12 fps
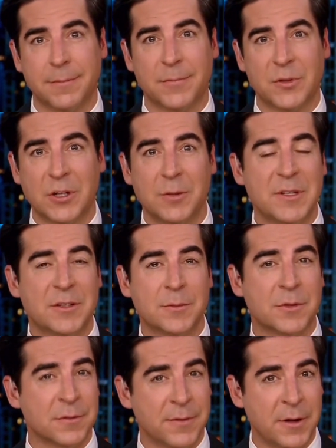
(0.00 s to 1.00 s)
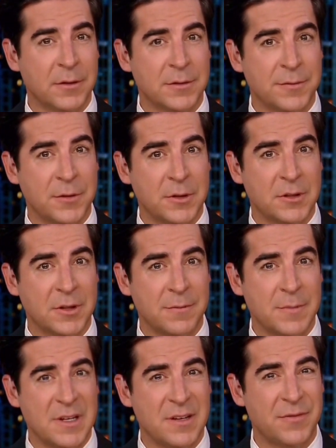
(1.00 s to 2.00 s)
There's going to be some surveillance footage of
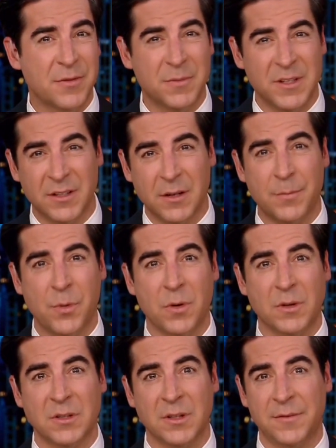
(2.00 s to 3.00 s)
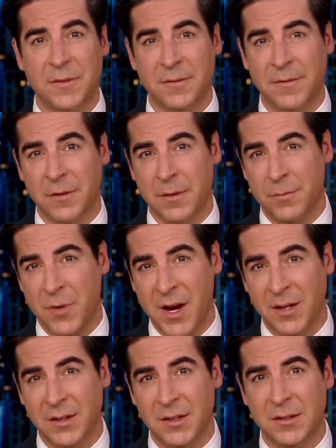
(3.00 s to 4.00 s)
me from these airports, lifting Vera
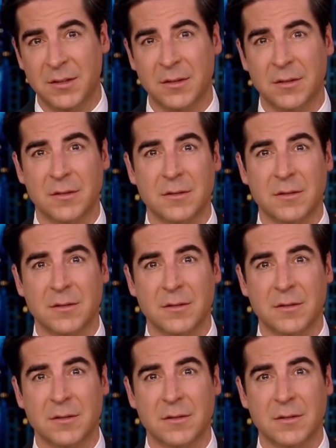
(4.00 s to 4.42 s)
Bradley's.